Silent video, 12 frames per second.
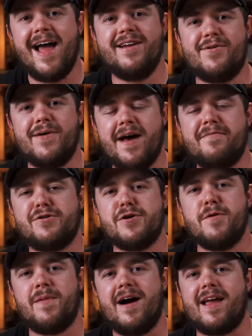I don't have a
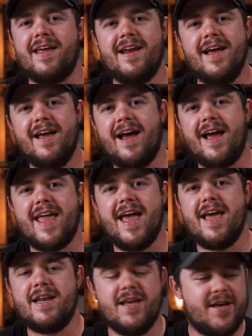shirt pocket. I
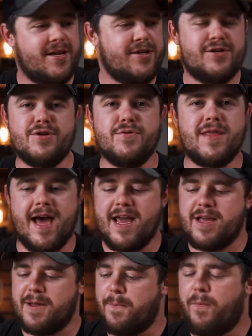can't do that.
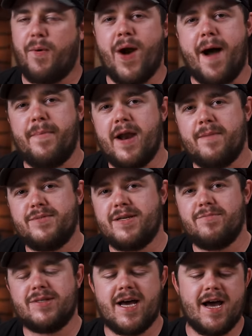I can prop it up
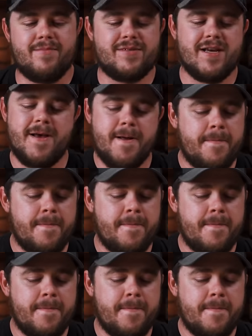sometimes.